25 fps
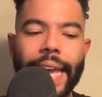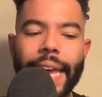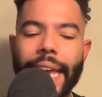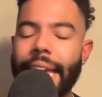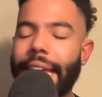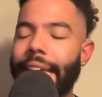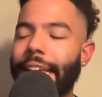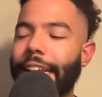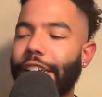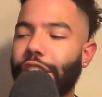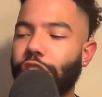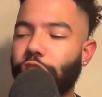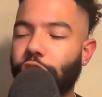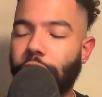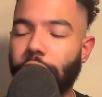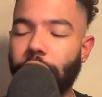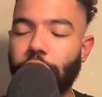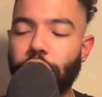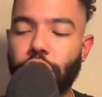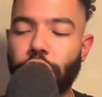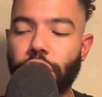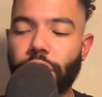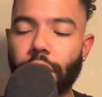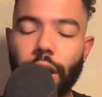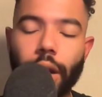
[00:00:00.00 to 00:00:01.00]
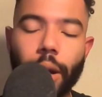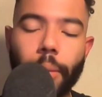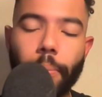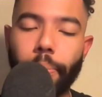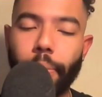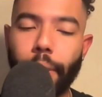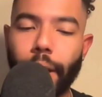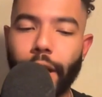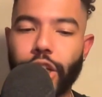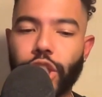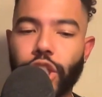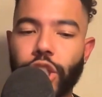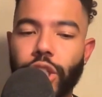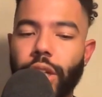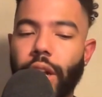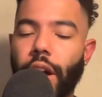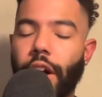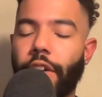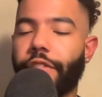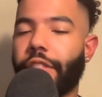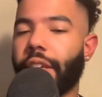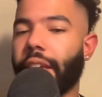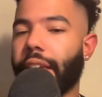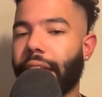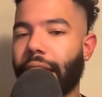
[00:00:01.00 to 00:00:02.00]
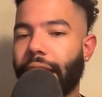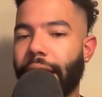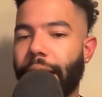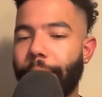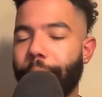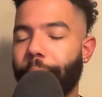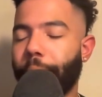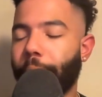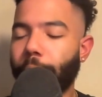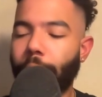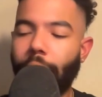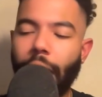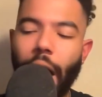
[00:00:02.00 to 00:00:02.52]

he can change the complexion of the game.